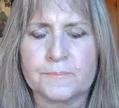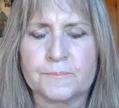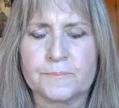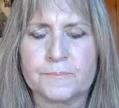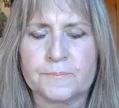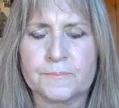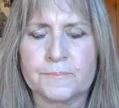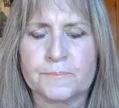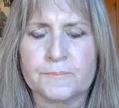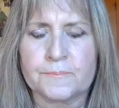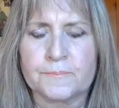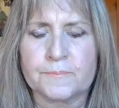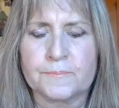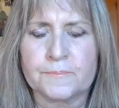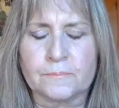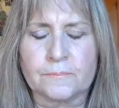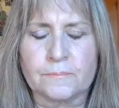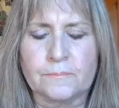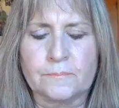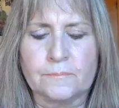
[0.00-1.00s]

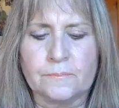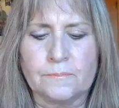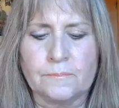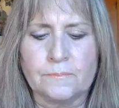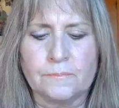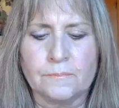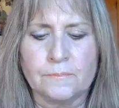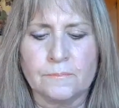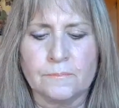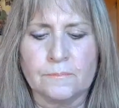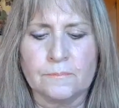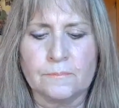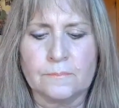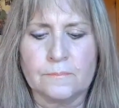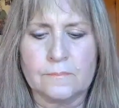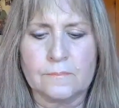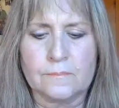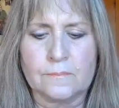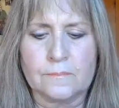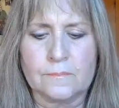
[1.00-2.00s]

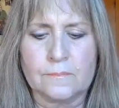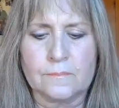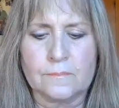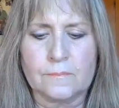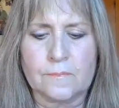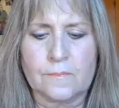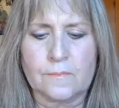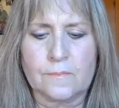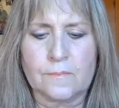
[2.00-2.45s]
Nobody speaks.